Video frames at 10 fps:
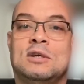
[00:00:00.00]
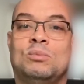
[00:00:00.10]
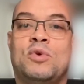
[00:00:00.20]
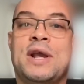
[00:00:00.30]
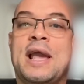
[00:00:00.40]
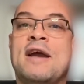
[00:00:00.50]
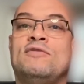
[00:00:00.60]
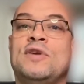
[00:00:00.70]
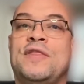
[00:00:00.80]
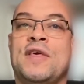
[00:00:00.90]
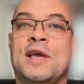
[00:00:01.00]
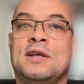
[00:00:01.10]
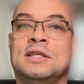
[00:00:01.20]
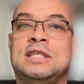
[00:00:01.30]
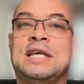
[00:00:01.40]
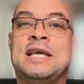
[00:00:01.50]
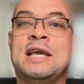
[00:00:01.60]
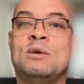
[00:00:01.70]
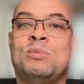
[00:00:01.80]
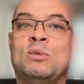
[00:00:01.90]
bring everything to
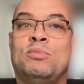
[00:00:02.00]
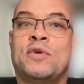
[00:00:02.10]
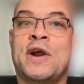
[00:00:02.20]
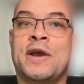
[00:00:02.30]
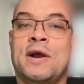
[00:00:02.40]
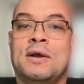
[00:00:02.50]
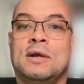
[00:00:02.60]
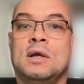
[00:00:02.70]
Him in prayer,